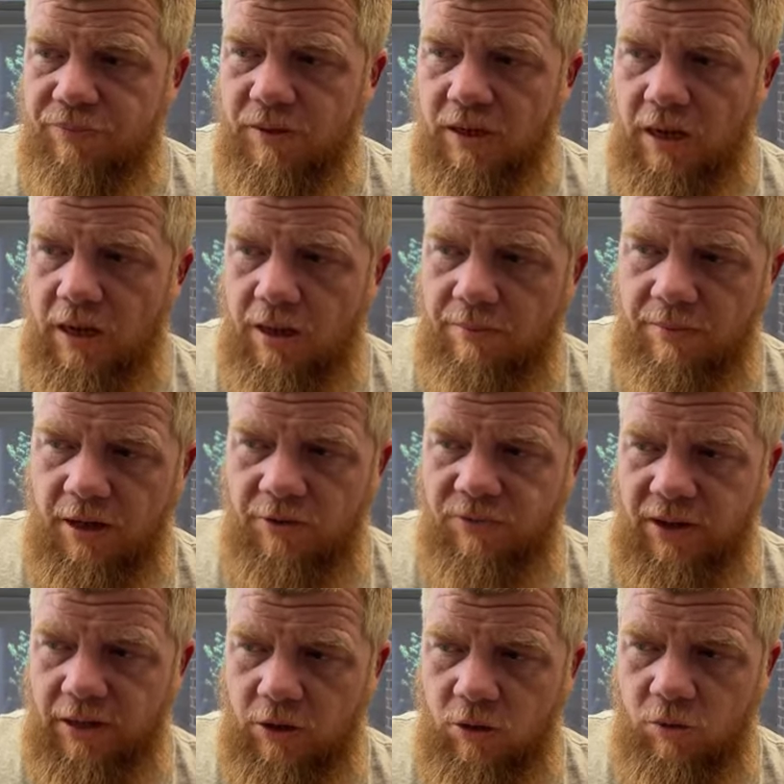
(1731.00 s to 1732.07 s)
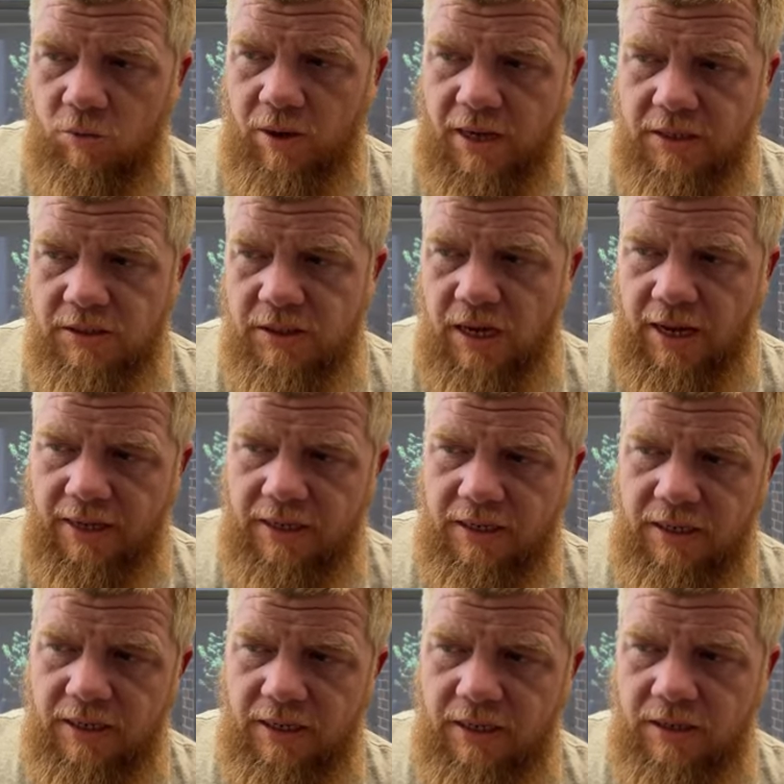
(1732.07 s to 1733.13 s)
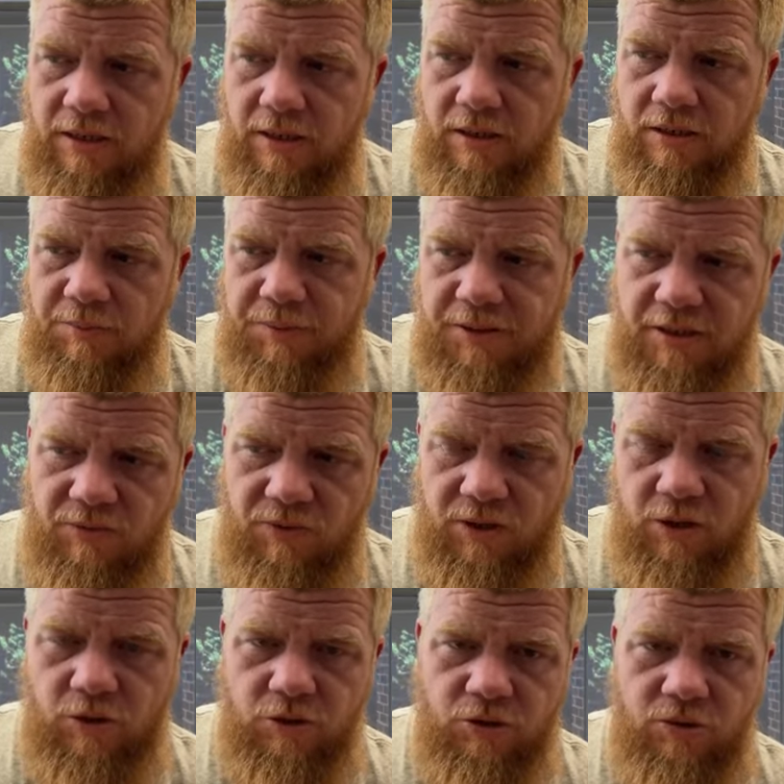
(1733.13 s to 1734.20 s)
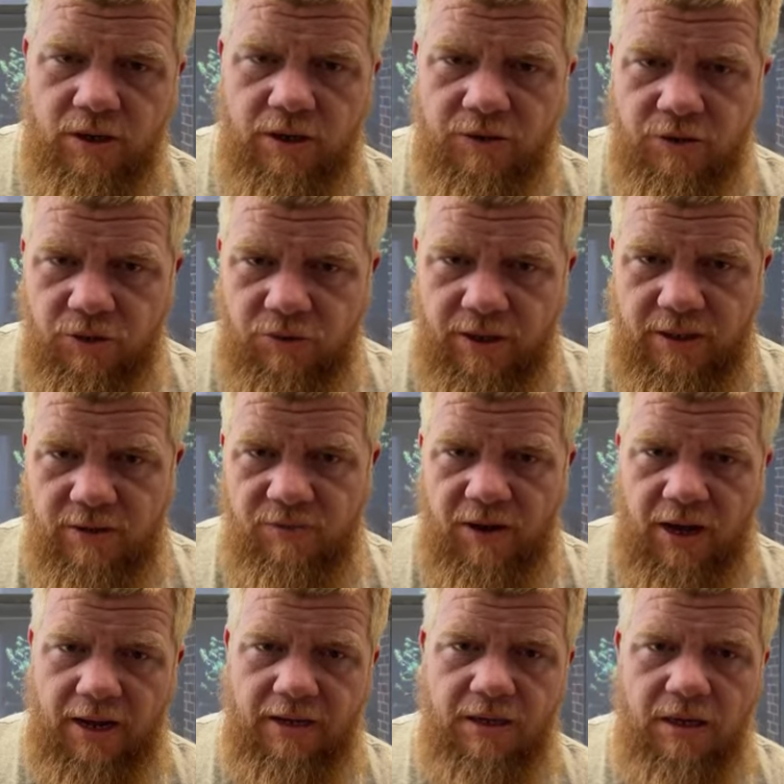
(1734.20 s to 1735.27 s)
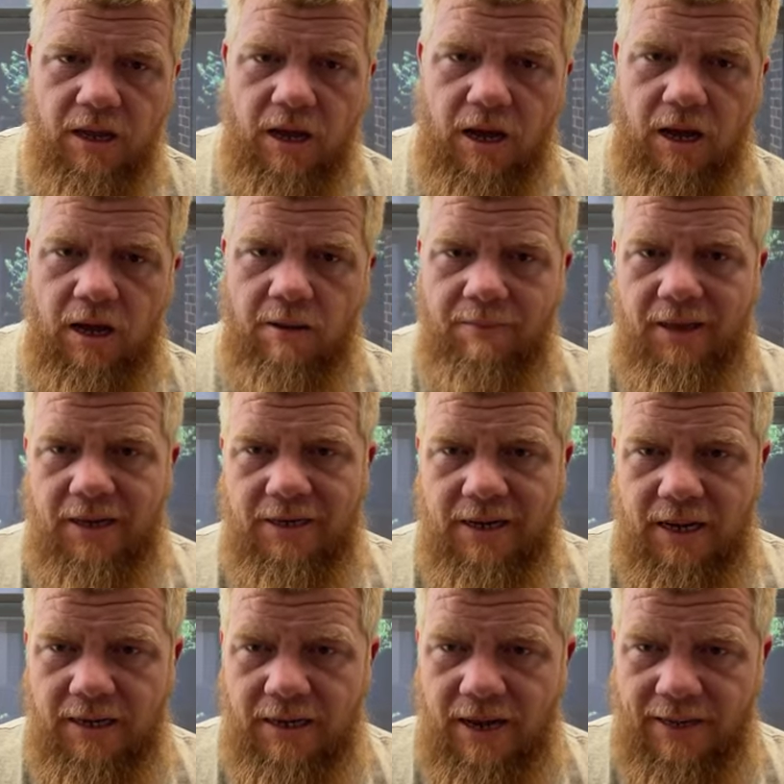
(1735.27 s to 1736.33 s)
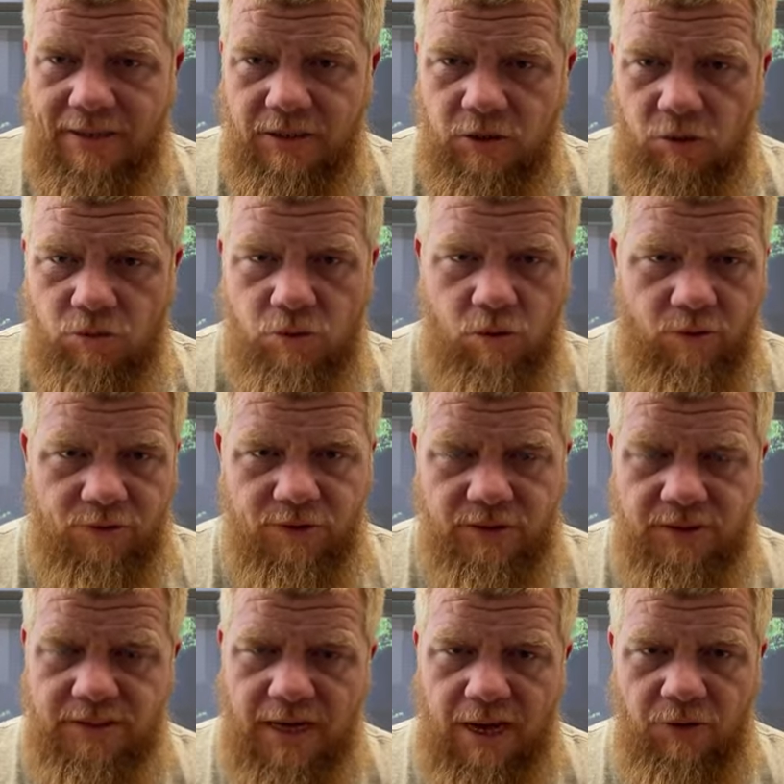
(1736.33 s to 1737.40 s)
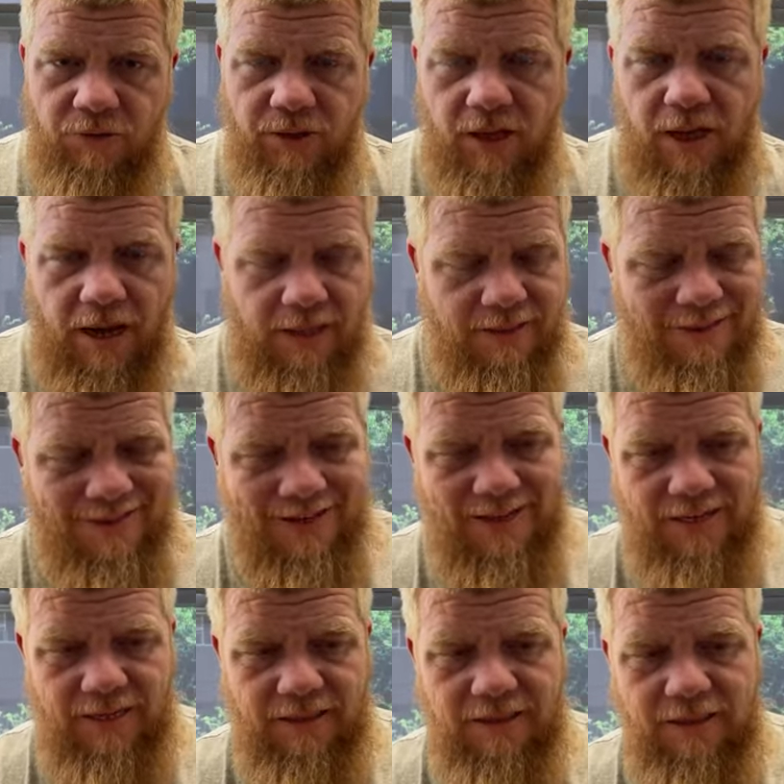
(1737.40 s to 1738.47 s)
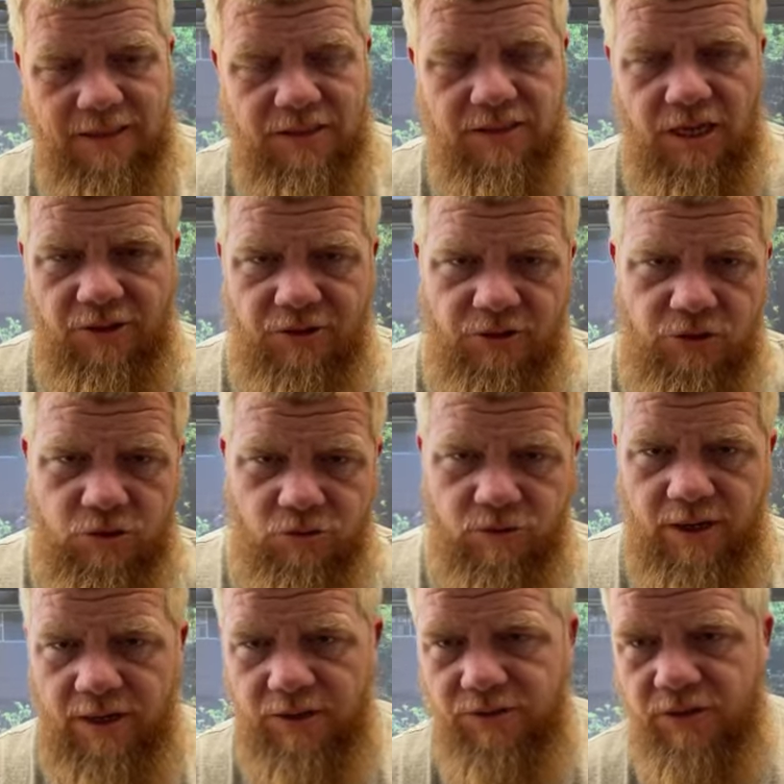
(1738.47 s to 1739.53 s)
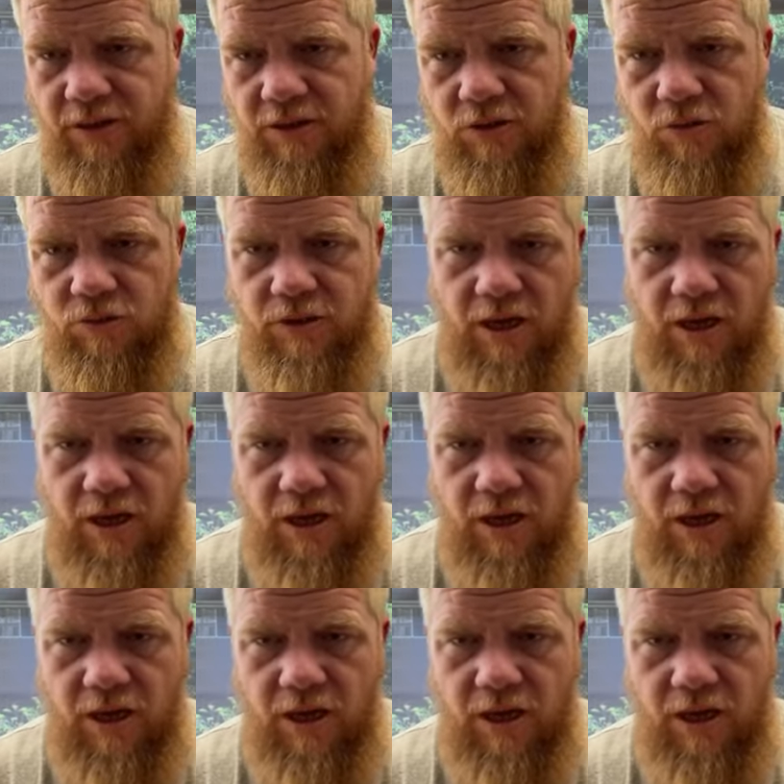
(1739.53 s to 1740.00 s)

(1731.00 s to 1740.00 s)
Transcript: um, if I go west, I could hit the Pacific Coast Trail, the Great Divide. Um, and then I could go north or south, and then I could hit the Southern Trail that goes